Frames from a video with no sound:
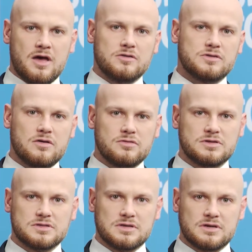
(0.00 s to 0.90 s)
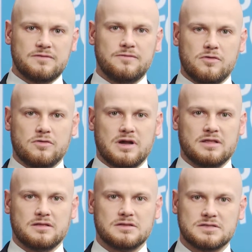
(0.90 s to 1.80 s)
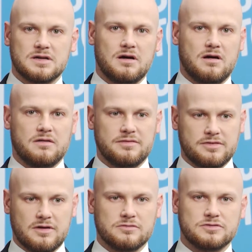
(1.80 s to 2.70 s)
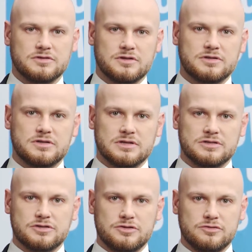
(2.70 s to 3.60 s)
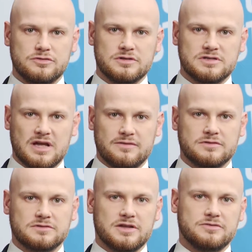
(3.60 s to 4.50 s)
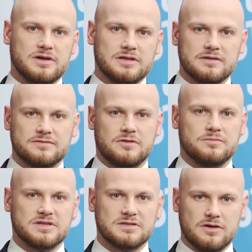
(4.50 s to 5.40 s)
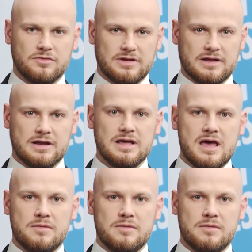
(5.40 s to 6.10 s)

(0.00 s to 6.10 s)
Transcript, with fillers: Around uh, four and half thousand uh, students have graduated from Estonian